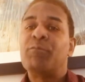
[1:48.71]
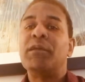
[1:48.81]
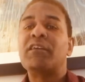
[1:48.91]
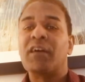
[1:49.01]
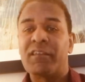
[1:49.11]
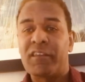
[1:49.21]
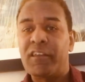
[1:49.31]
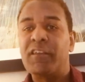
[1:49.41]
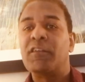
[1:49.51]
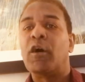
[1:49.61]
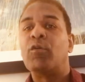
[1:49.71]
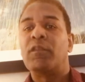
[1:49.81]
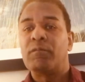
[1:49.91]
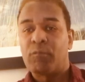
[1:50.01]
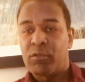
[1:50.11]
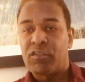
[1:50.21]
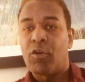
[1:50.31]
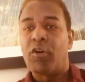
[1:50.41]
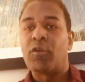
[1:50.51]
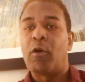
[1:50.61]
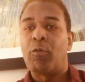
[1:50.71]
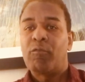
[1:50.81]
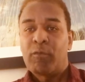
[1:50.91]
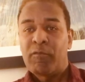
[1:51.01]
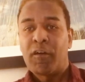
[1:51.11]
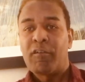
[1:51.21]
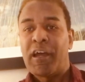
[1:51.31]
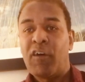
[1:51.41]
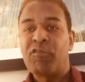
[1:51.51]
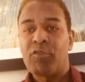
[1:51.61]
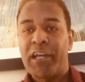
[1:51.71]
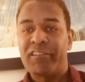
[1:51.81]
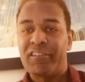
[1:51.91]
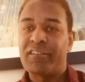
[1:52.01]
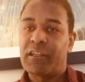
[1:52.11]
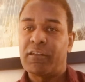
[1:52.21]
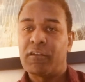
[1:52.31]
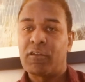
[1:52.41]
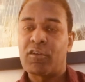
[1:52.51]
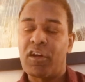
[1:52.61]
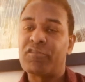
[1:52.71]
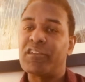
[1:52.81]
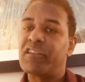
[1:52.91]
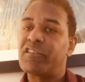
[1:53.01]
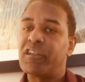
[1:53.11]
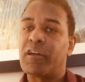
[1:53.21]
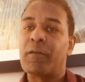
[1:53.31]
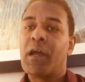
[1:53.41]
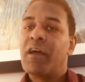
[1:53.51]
Because of the, you know, what's going on with our health crisis in our country this year,